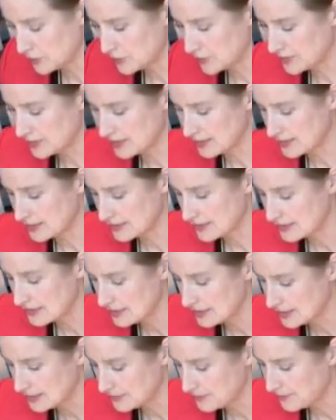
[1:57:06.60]
2 to
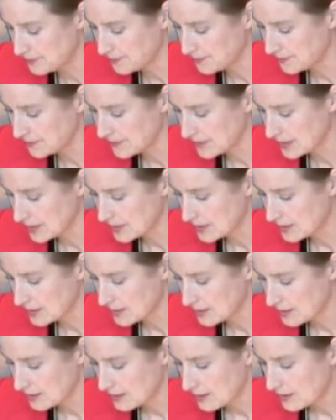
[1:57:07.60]
16.
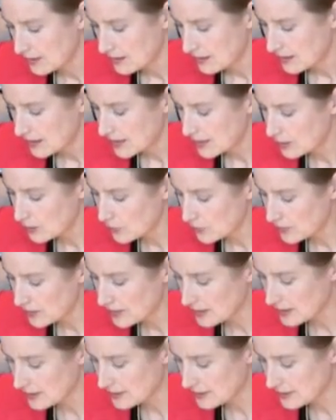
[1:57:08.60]
And
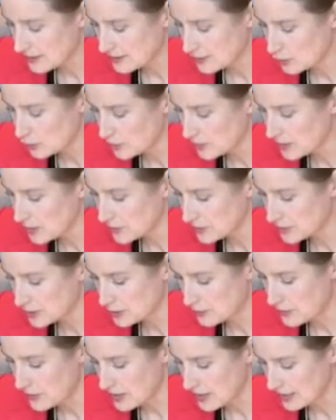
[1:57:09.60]
looking at this, nobody
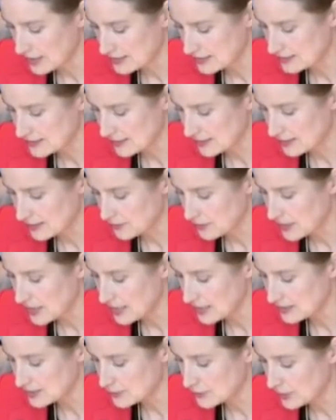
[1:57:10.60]
was surprised that the
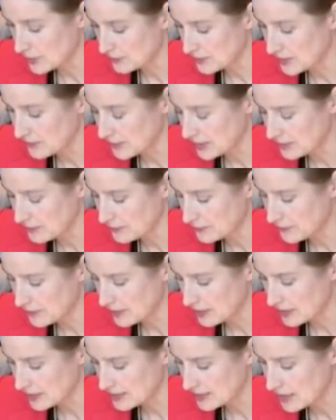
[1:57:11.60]
plants run by
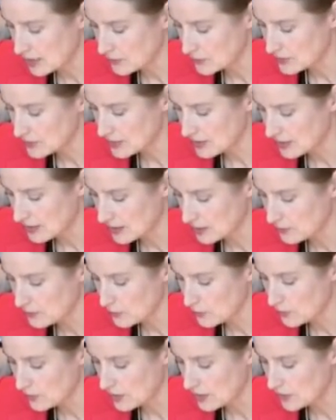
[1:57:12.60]
Vattenfall had
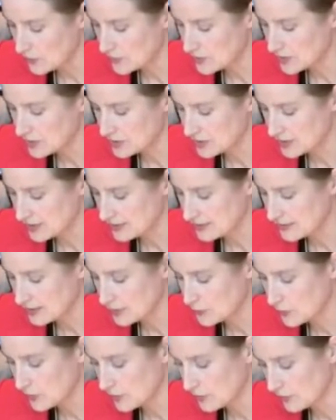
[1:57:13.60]
downtime or outages
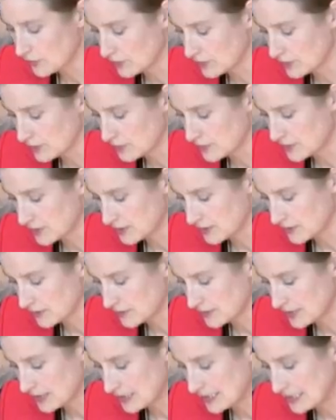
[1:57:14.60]
that were not
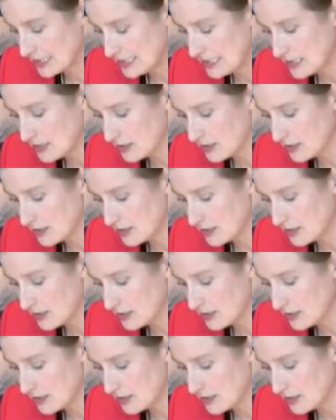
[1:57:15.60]
observed at